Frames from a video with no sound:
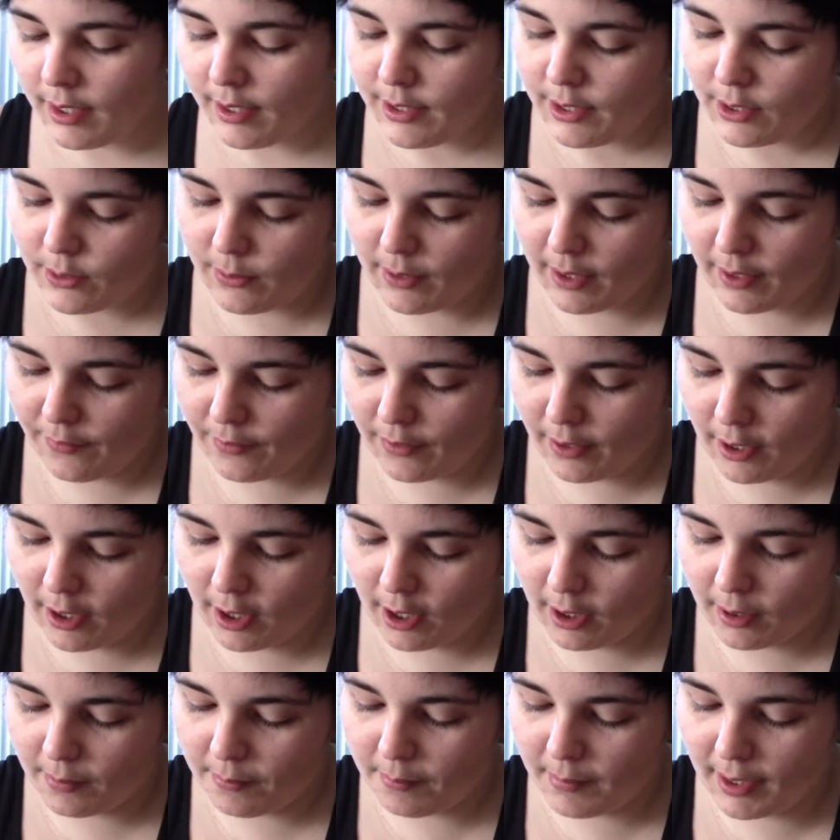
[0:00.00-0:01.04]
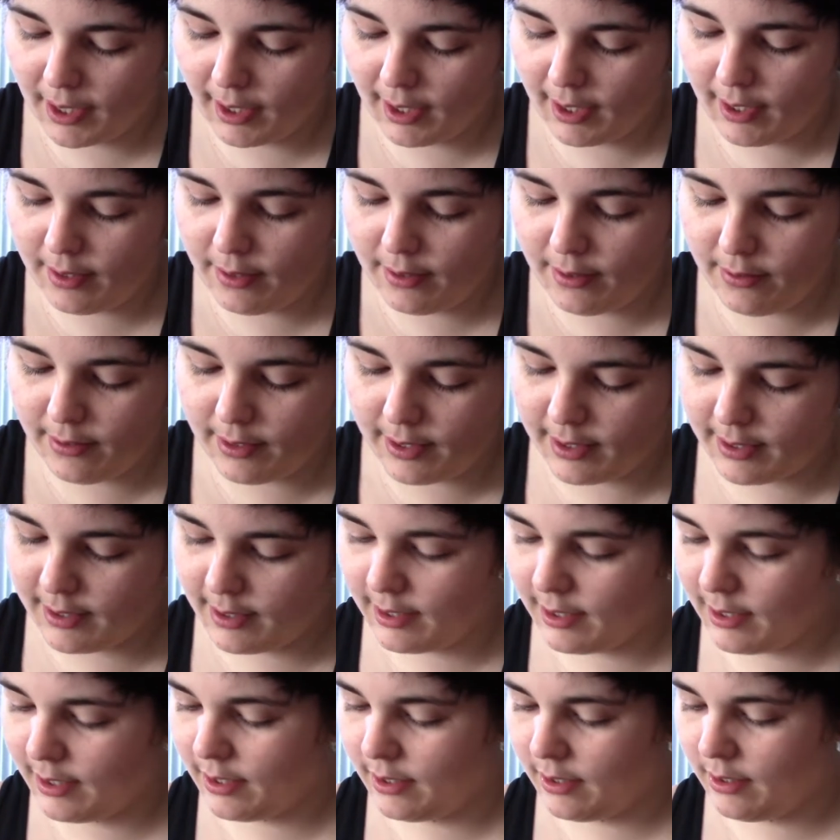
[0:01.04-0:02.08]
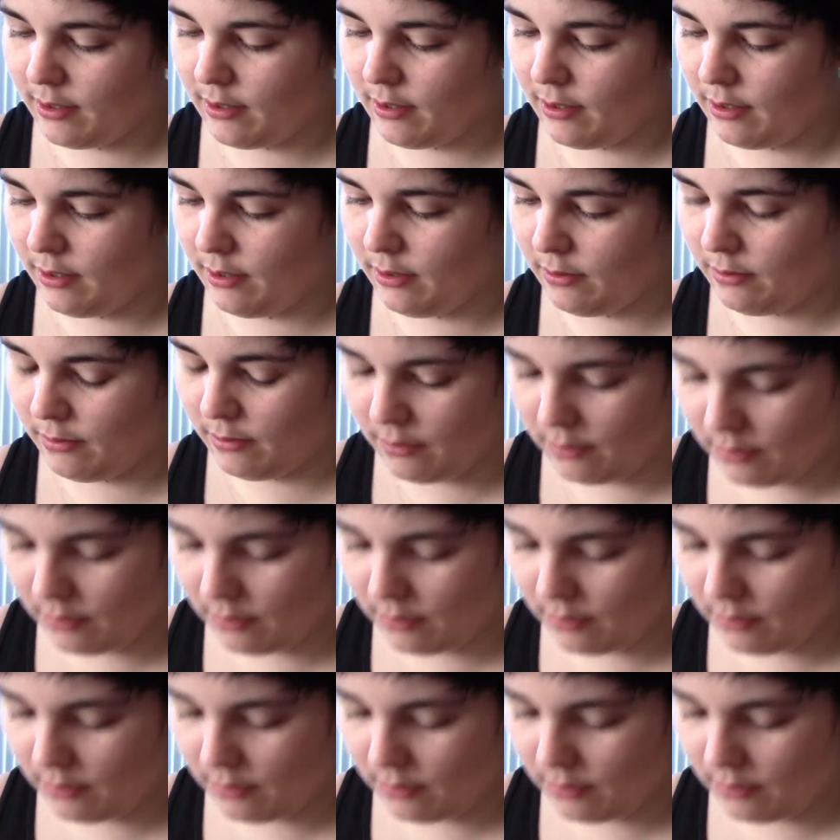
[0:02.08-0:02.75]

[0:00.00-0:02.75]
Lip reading: So we have Carmelo is this, ooh.